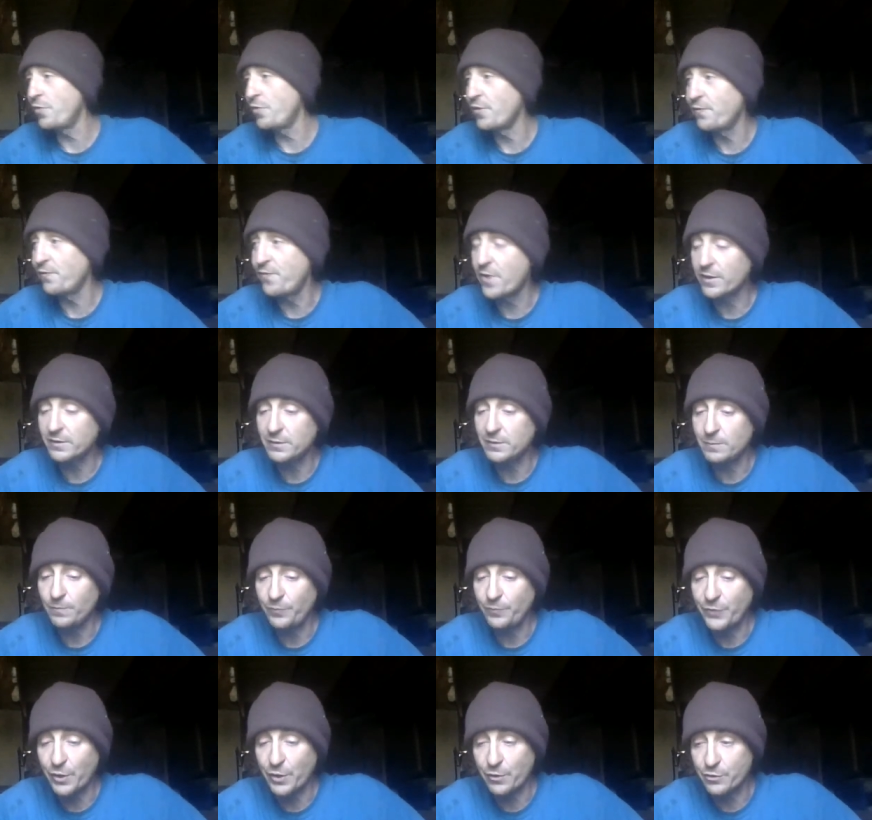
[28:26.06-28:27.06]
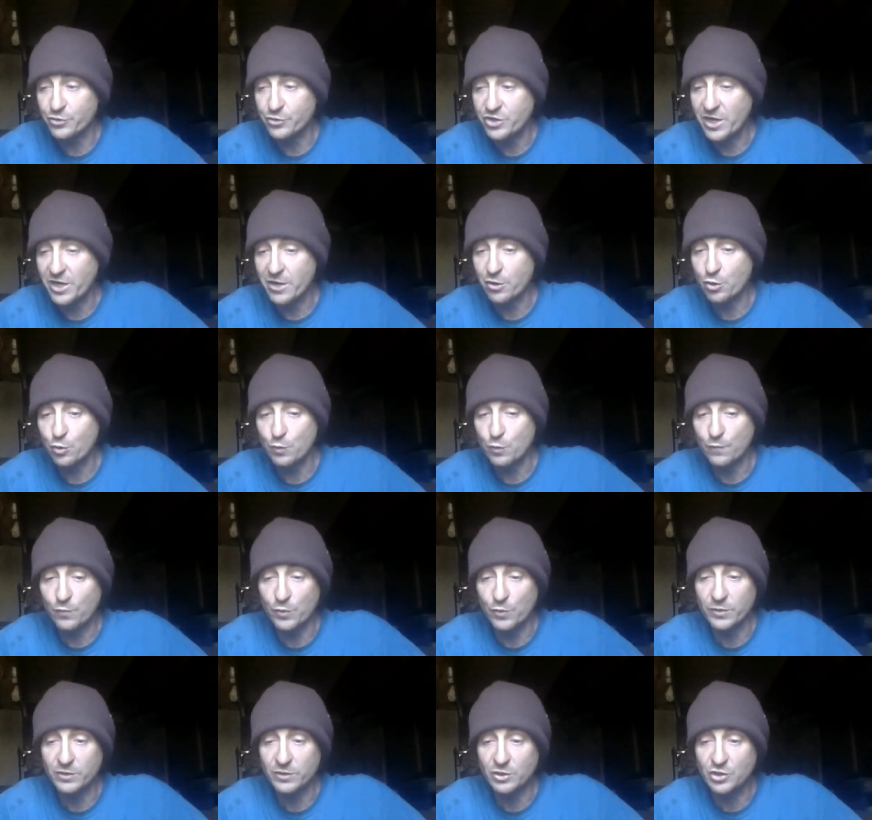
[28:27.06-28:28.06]
the fuck turned J. Edgar
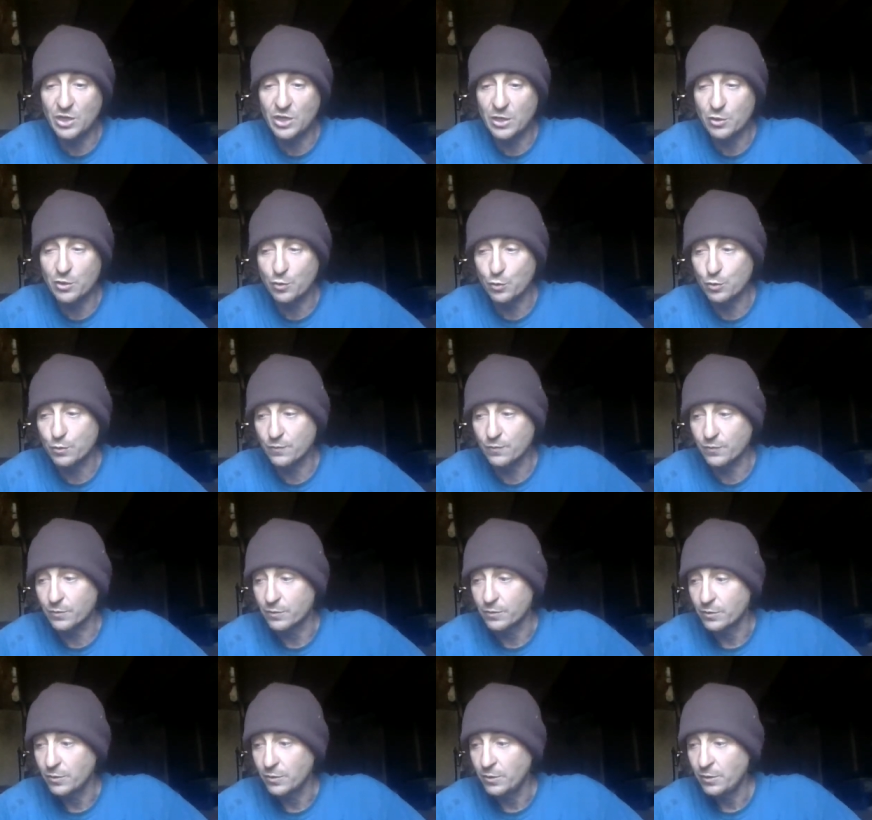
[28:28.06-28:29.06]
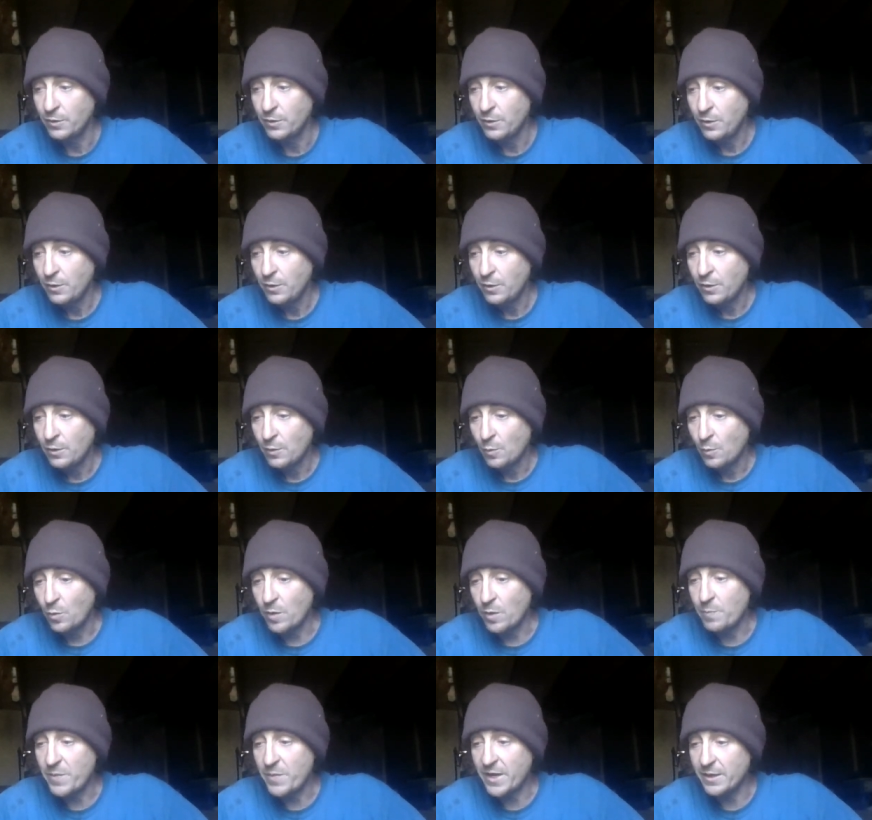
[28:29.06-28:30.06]
Hoover into J. Edgar Hoover?
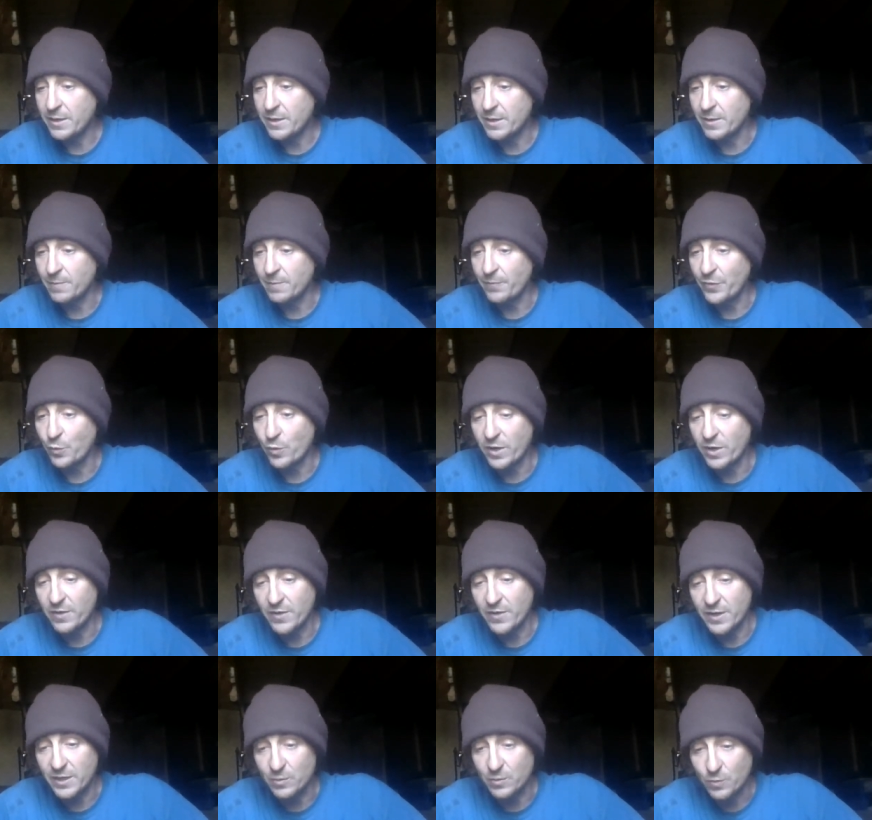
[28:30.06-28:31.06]
What made him the way that he